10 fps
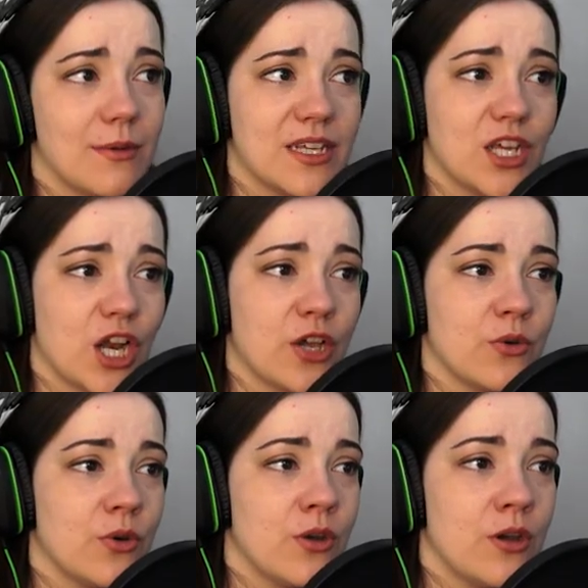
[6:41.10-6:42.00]
I mean, you
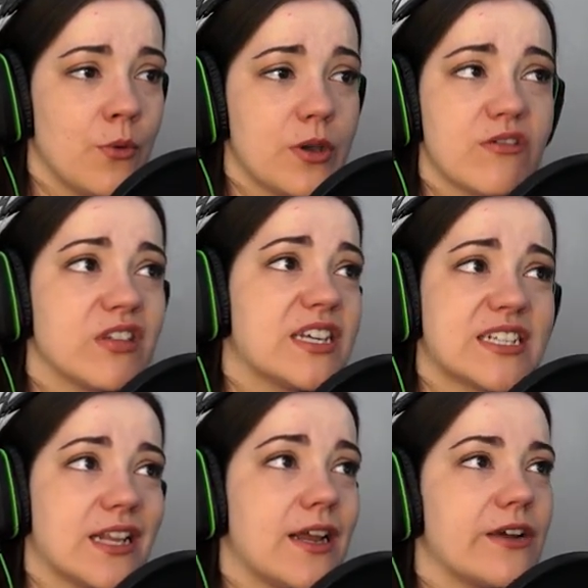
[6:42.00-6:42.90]
know? We all think
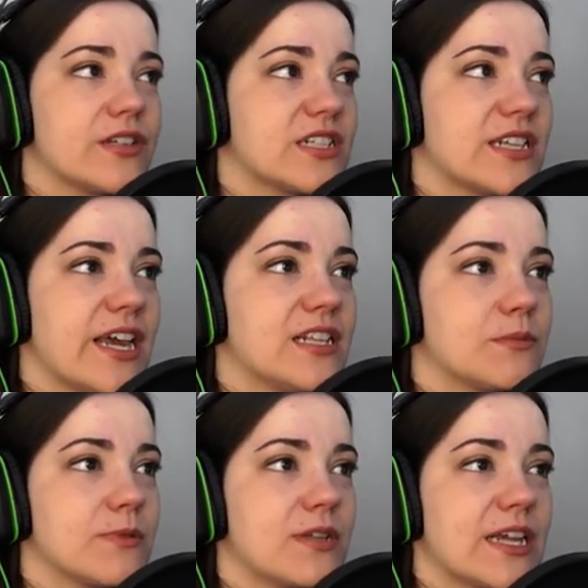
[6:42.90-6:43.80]
it's hilarious as
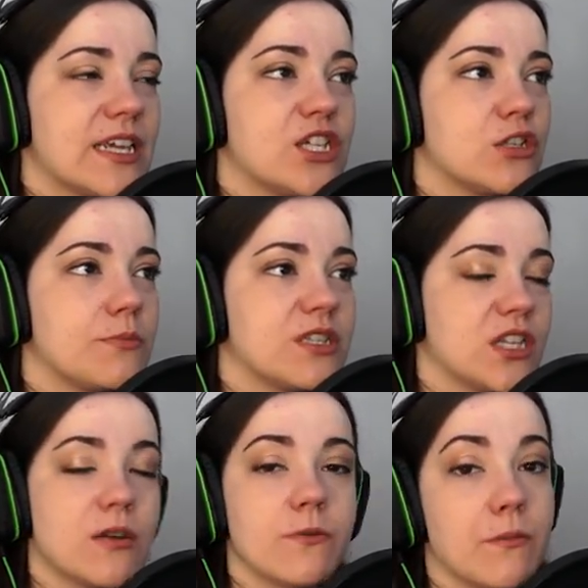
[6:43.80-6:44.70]
kids, but like he should have been
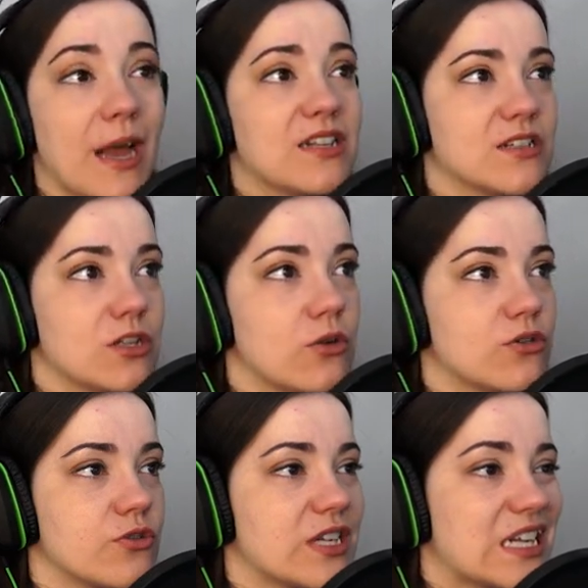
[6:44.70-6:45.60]
done for manslaughter at